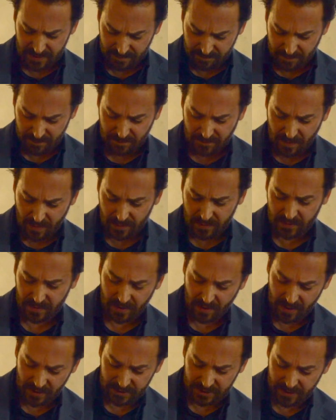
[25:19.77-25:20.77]
if we follow the
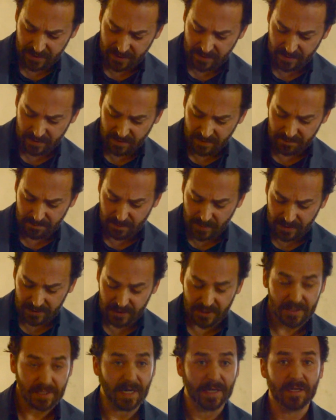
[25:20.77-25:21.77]
logic of much
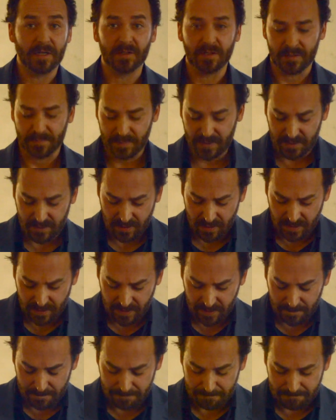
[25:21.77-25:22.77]
secular modernity.